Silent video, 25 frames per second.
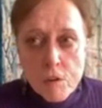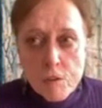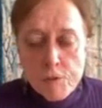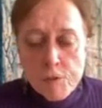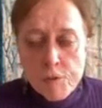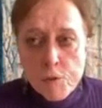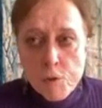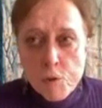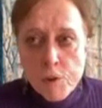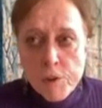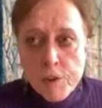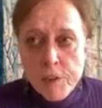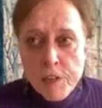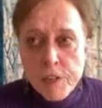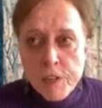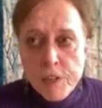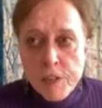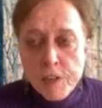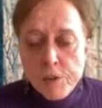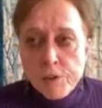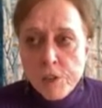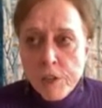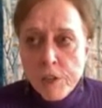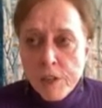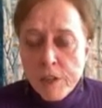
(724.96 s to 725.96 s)
for
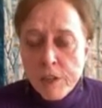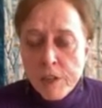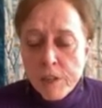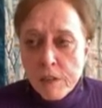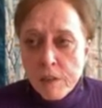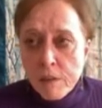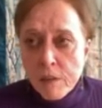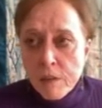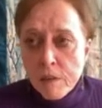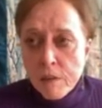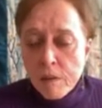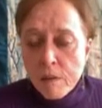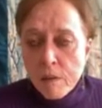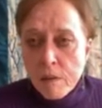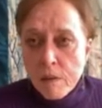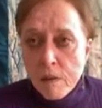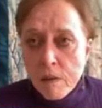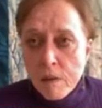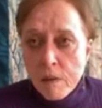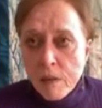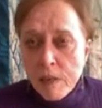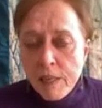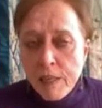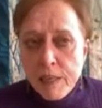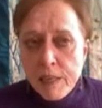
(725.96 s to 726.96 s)
you to
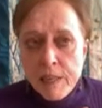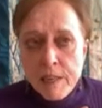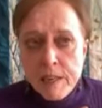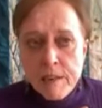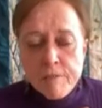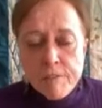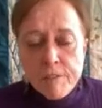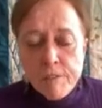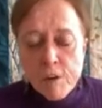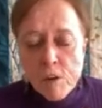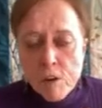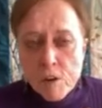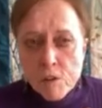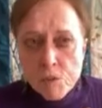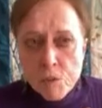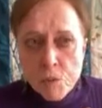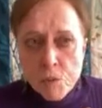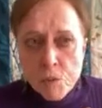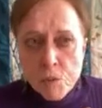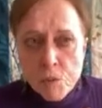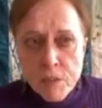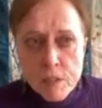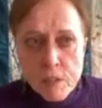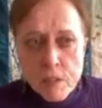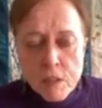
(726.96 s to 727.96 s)
get
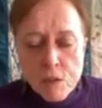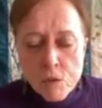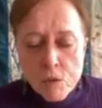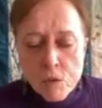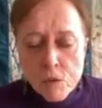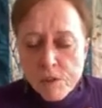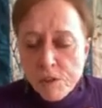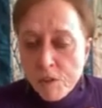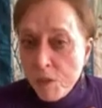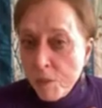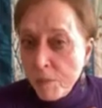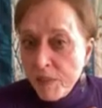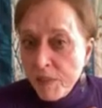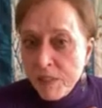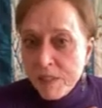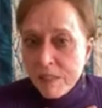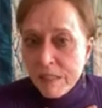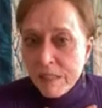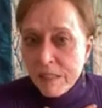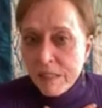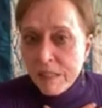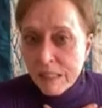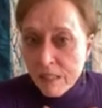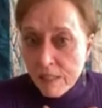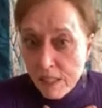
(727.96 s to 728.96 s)
involved with in order to be
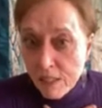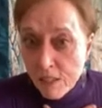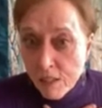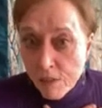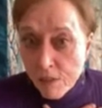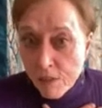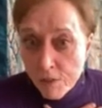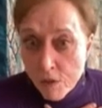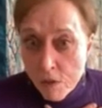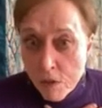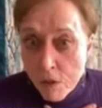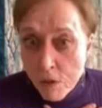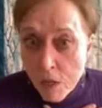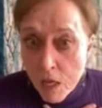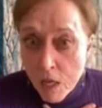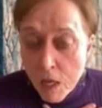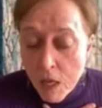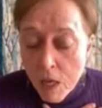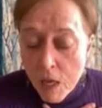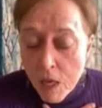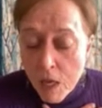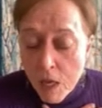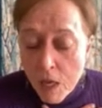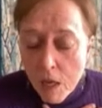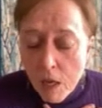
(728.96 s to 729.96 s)
successful.
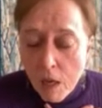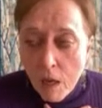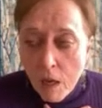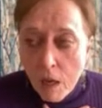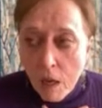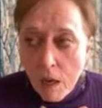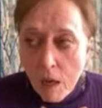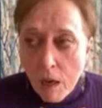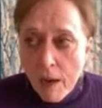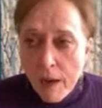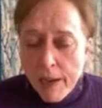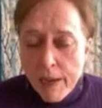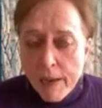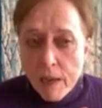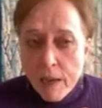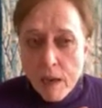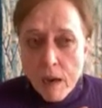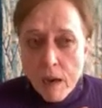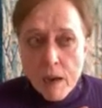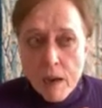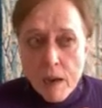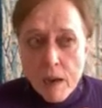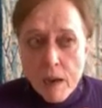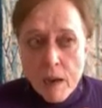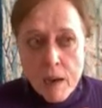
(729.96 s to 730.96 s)
I
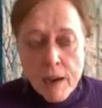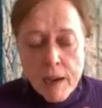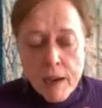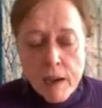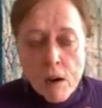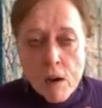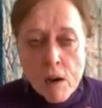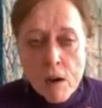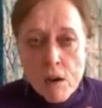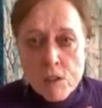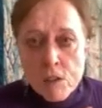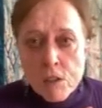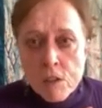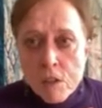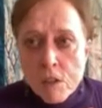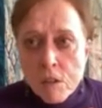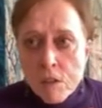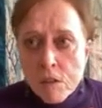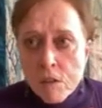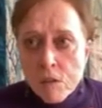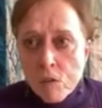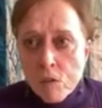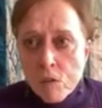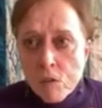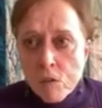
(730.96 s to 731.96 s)

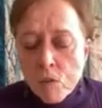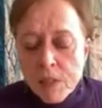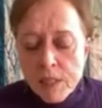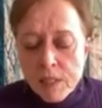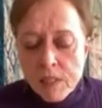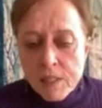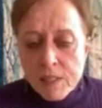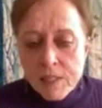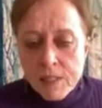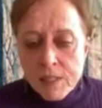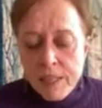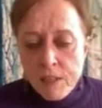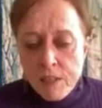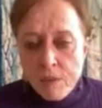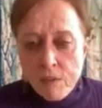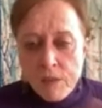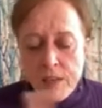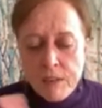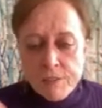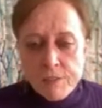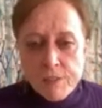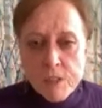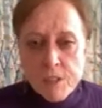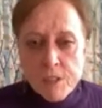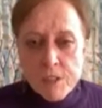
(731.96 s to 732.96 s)
also want to say you
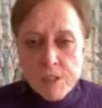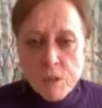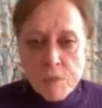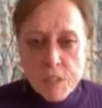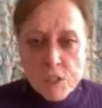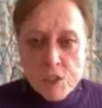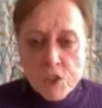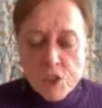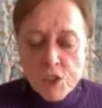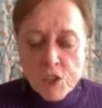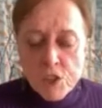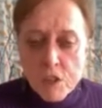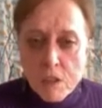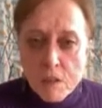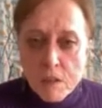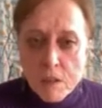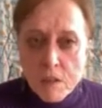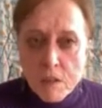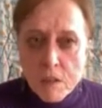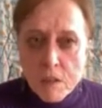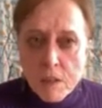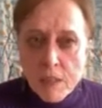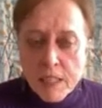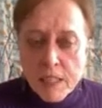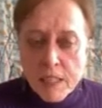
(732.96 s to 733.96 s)
have so much
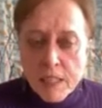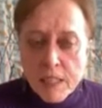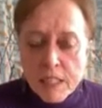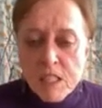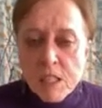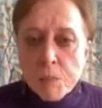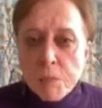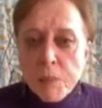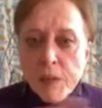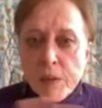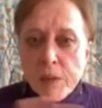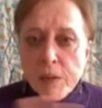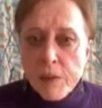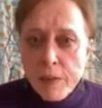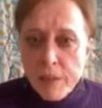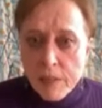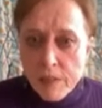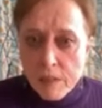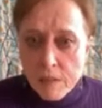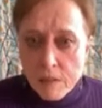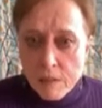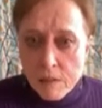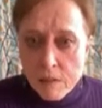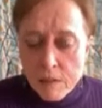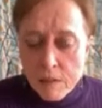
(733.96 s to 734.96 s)

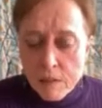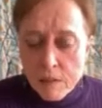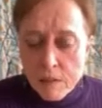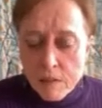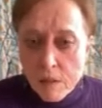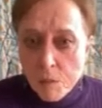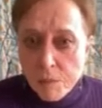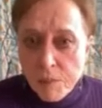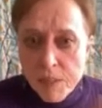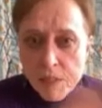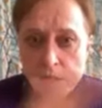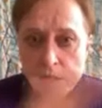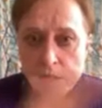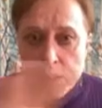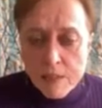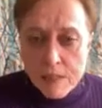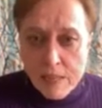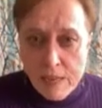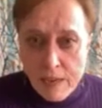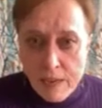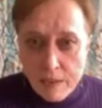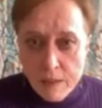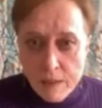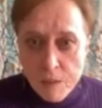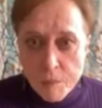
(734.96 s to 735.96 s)
experience, you know,
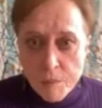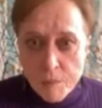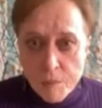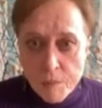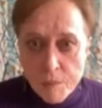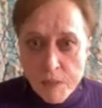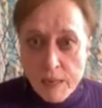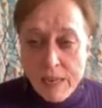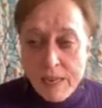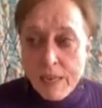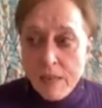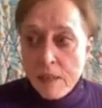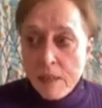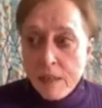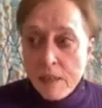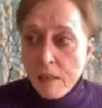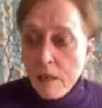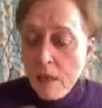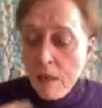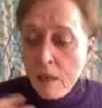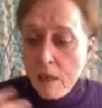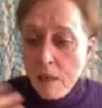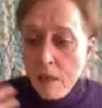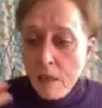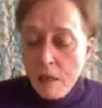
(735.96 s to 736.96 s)
business acumen and